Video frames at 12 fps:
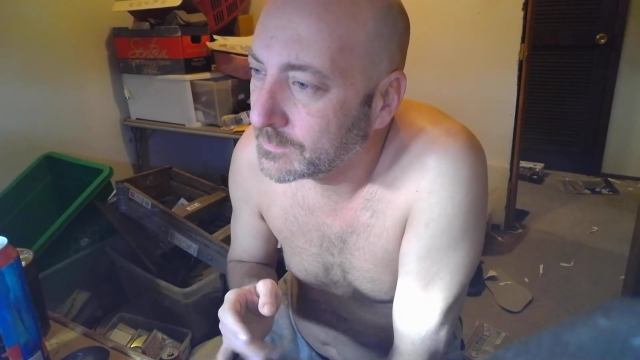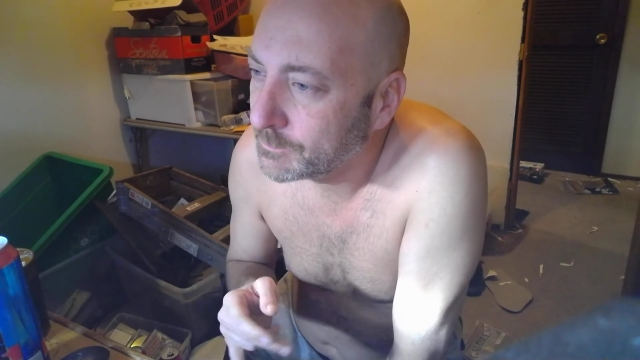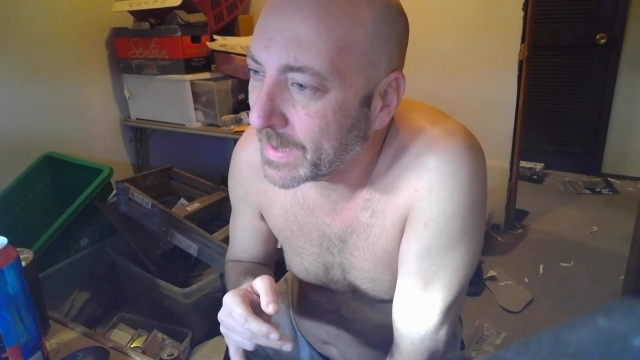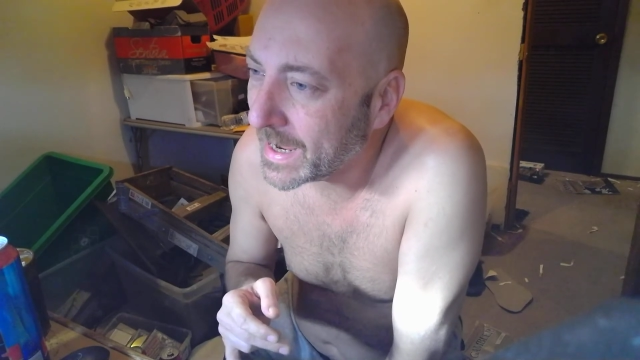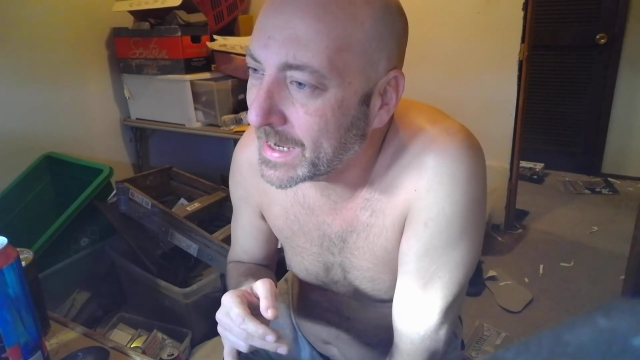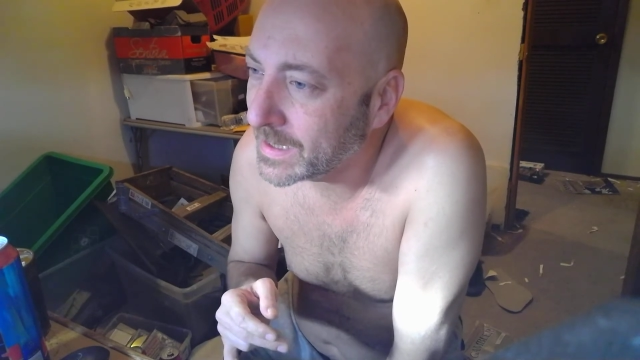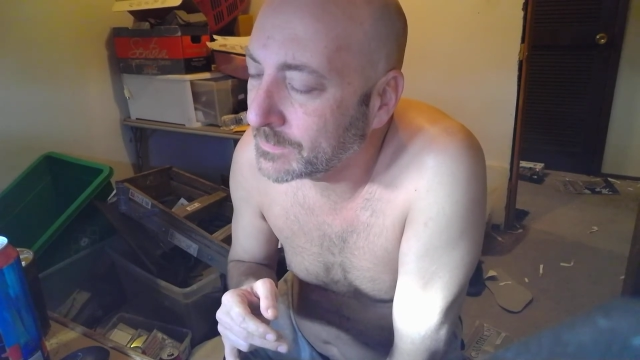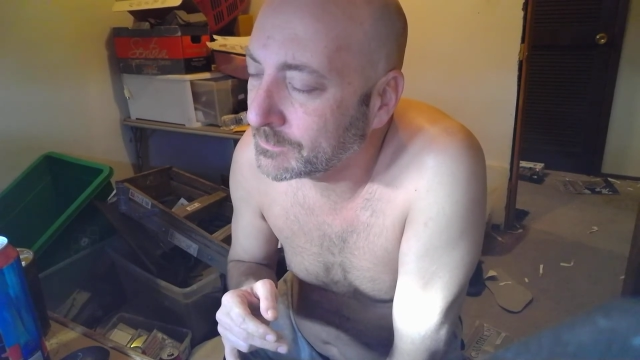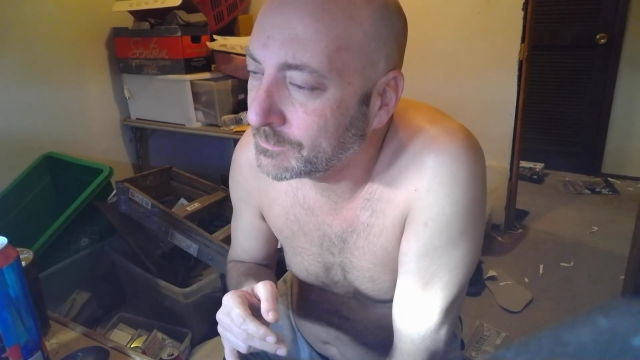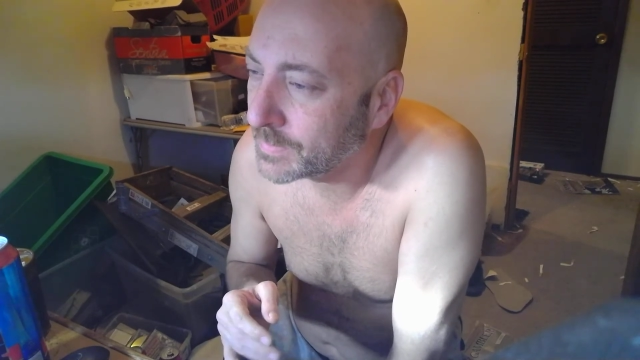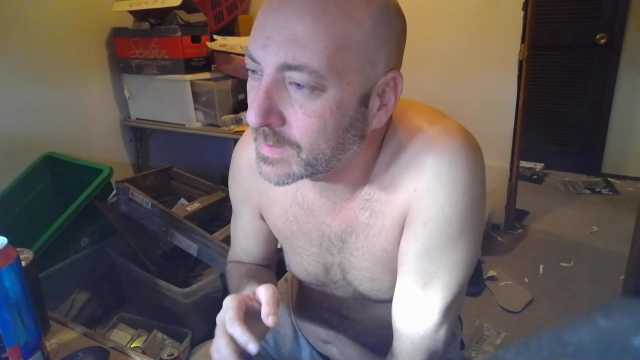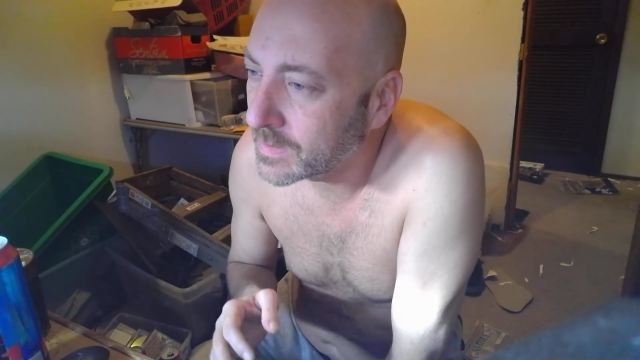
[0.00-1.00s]
Pam
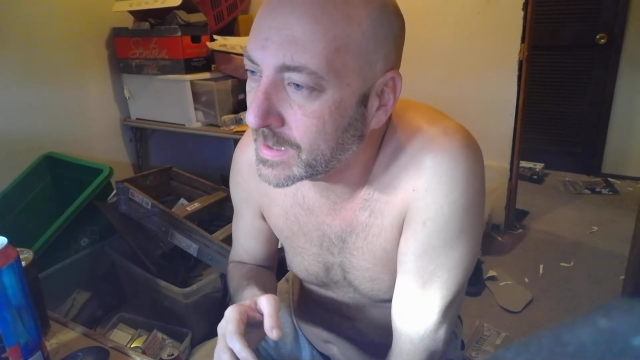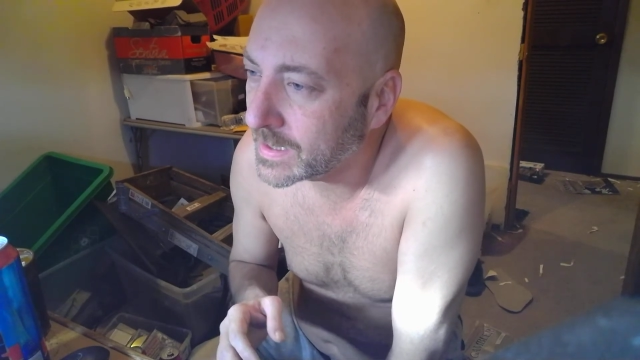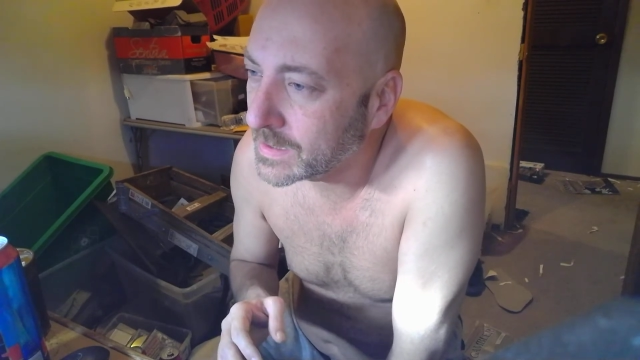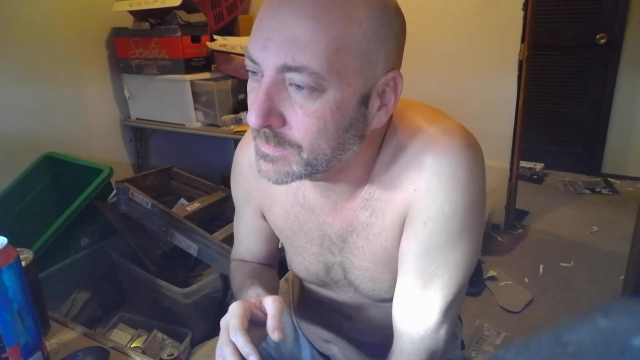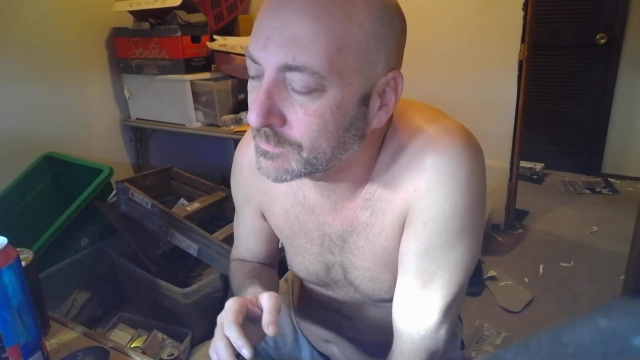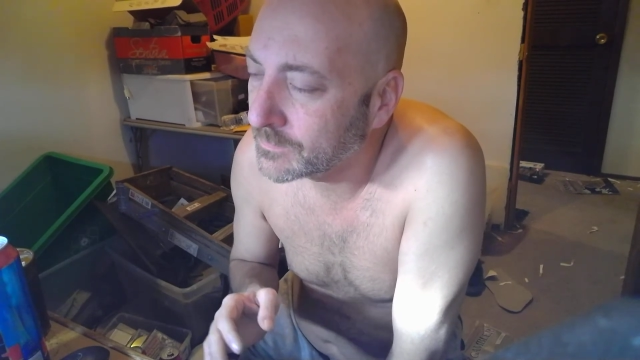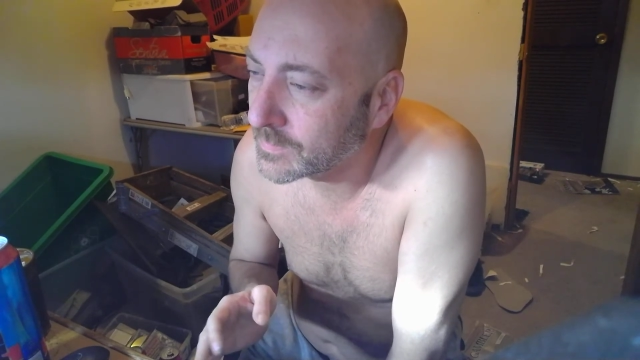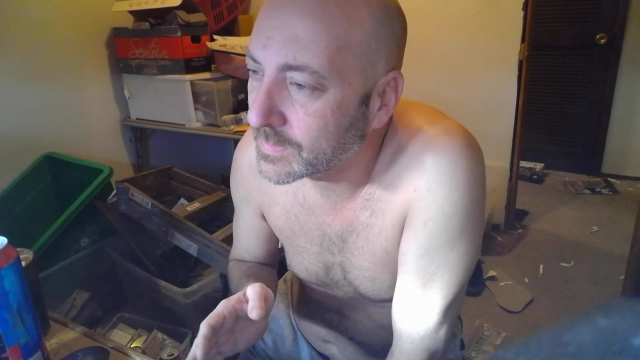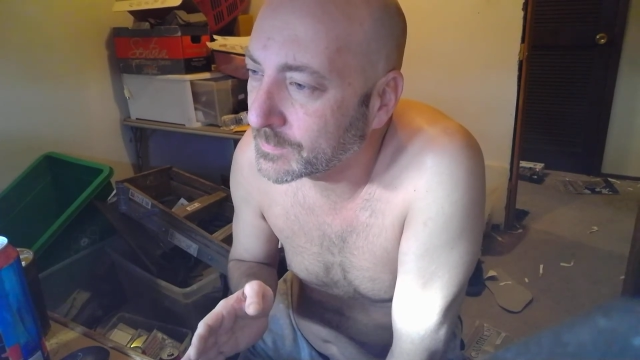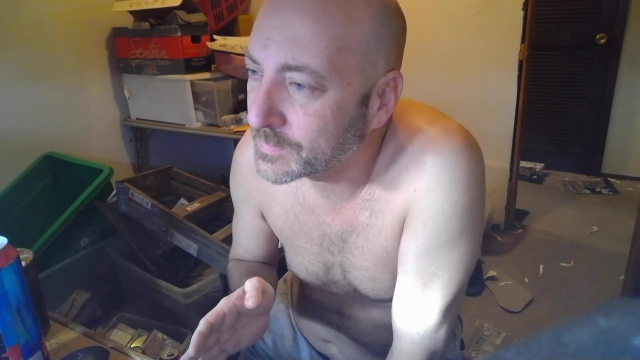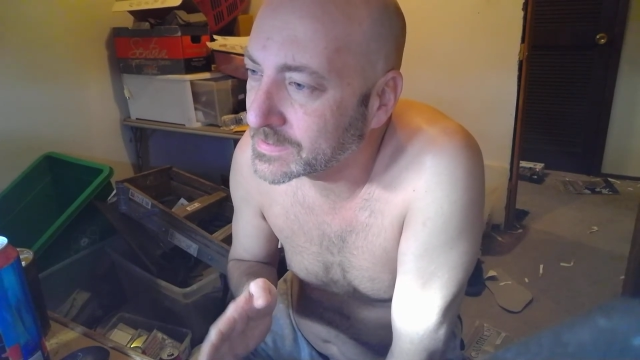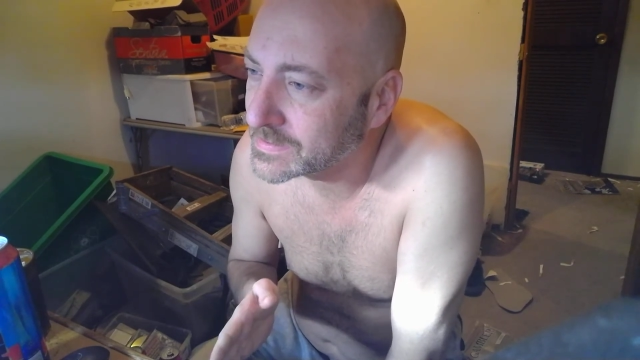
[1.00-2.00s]
Parham
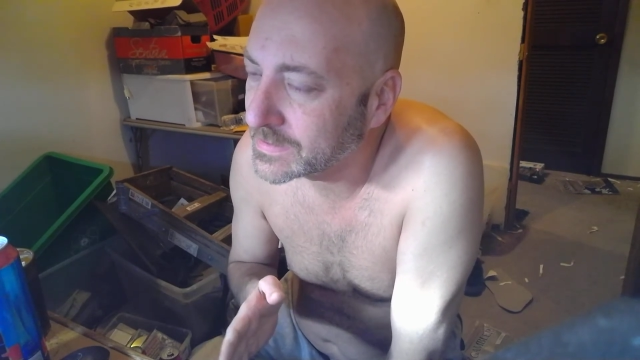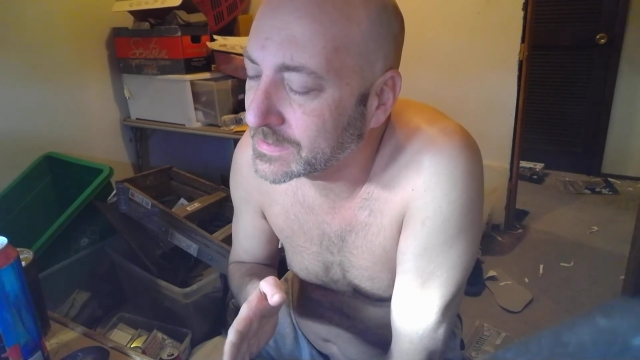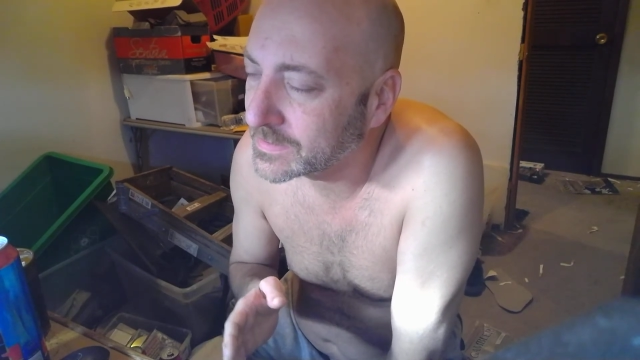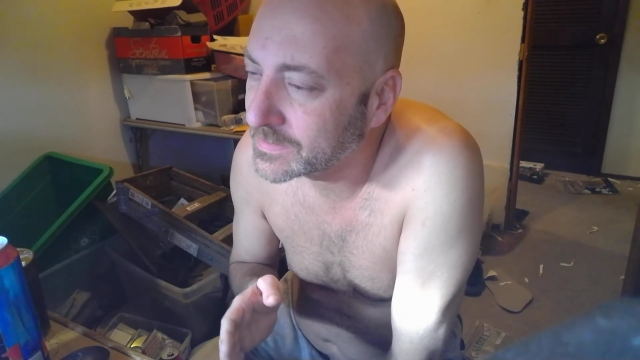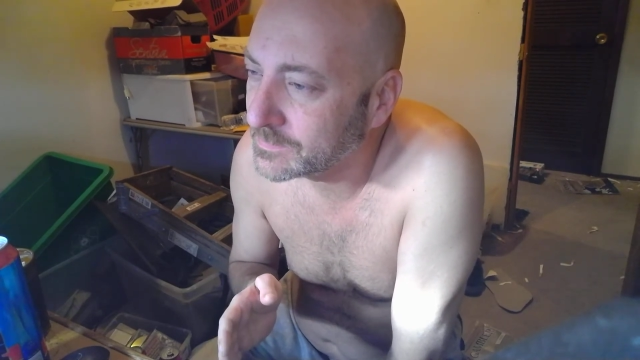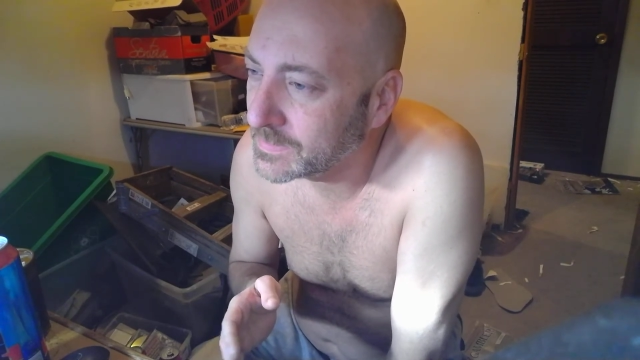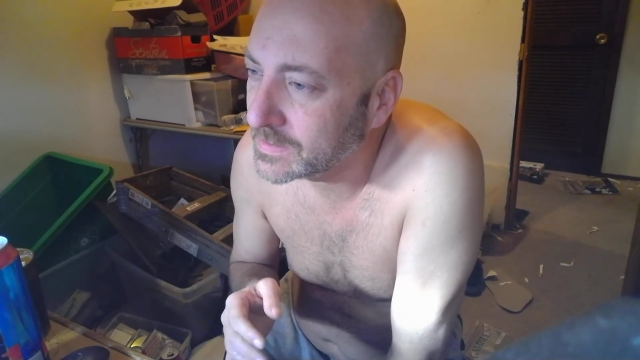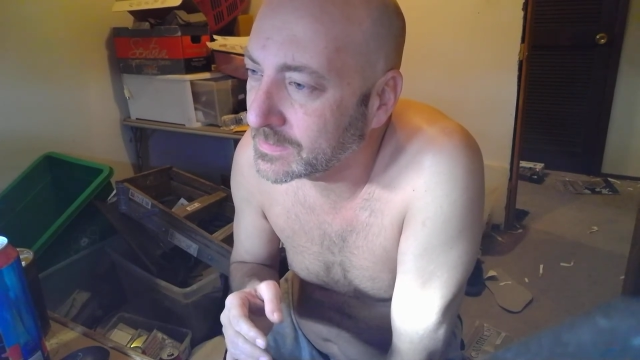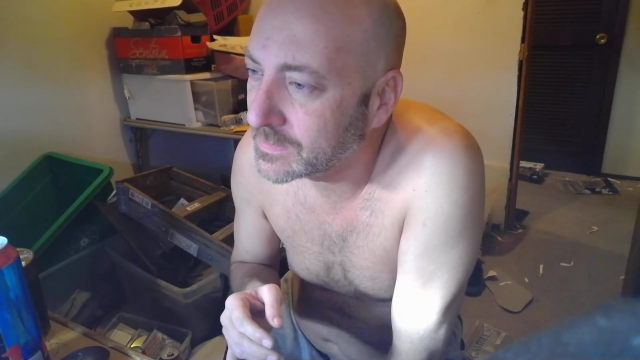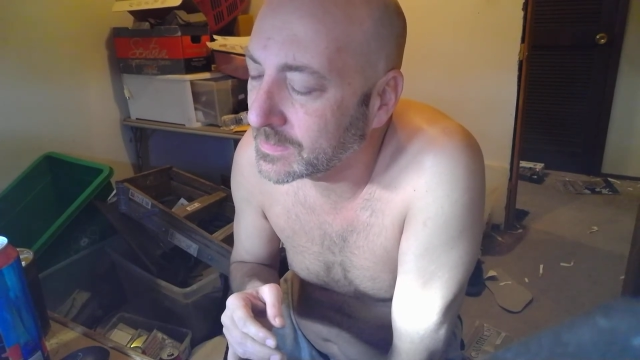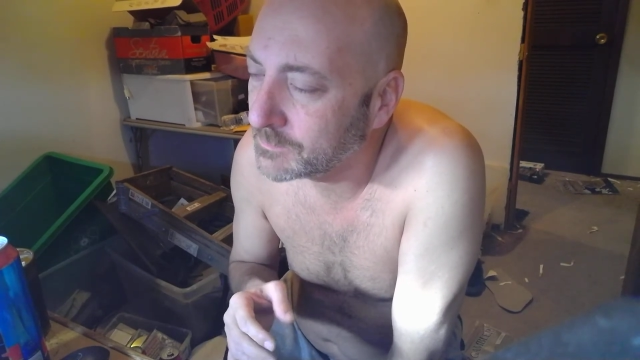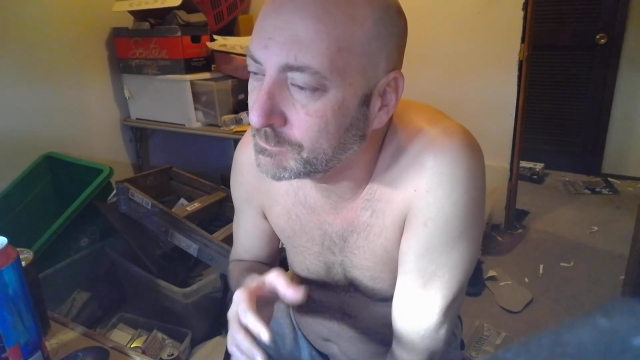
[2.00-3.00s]
represented to me a,
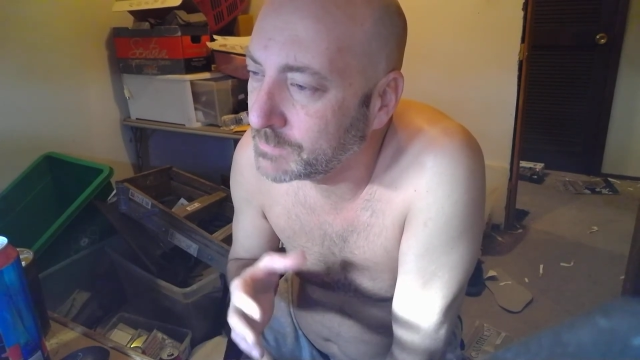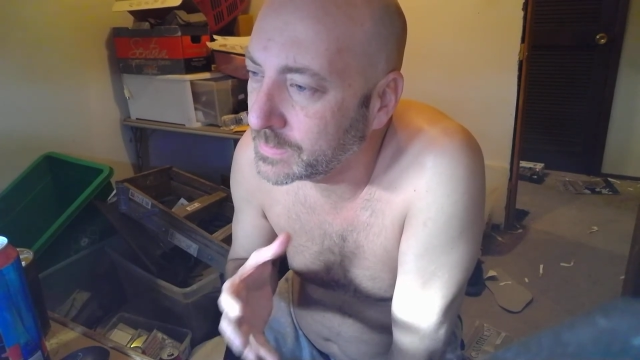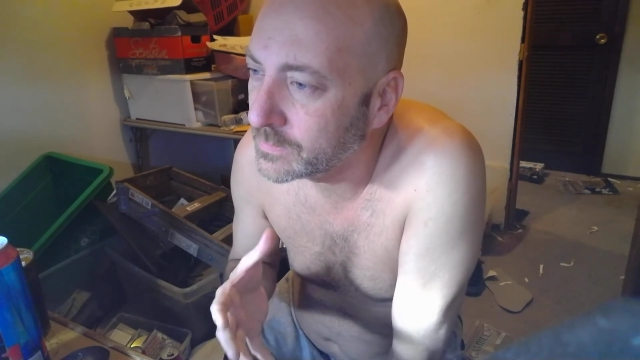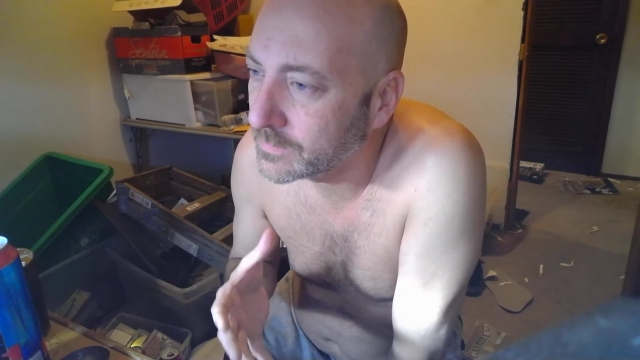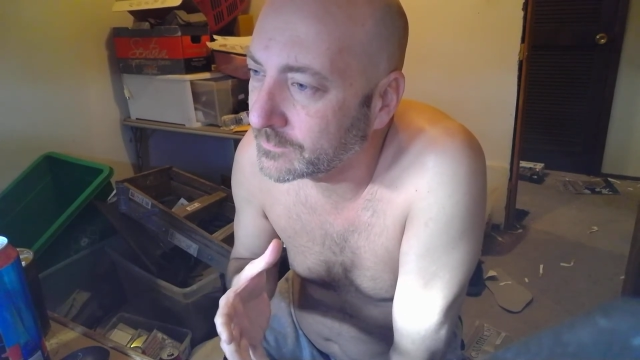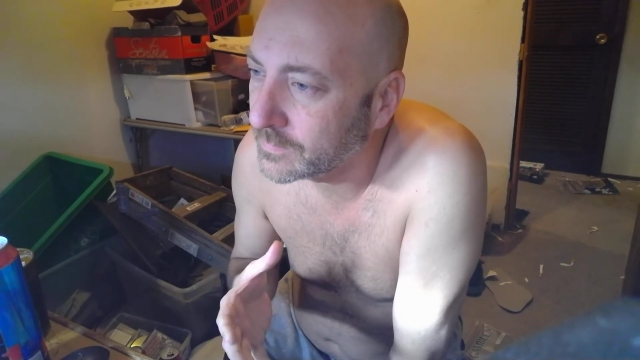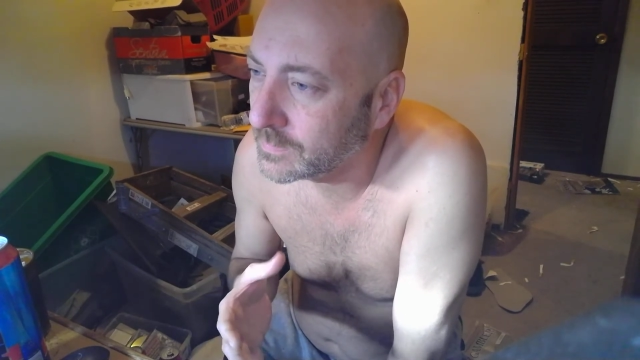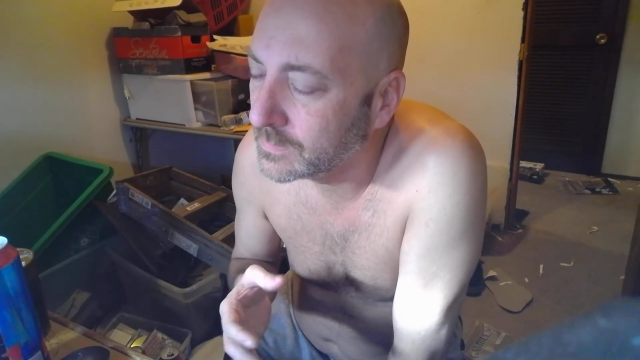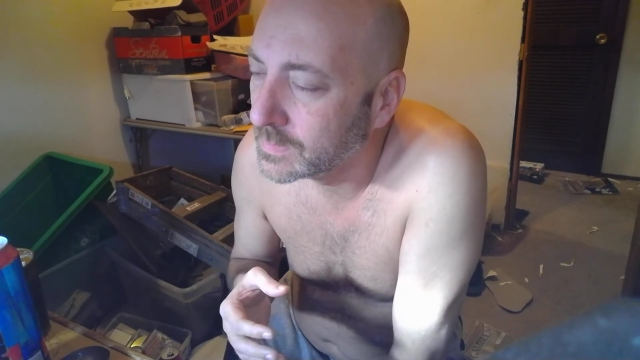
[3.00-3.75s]
a beautiful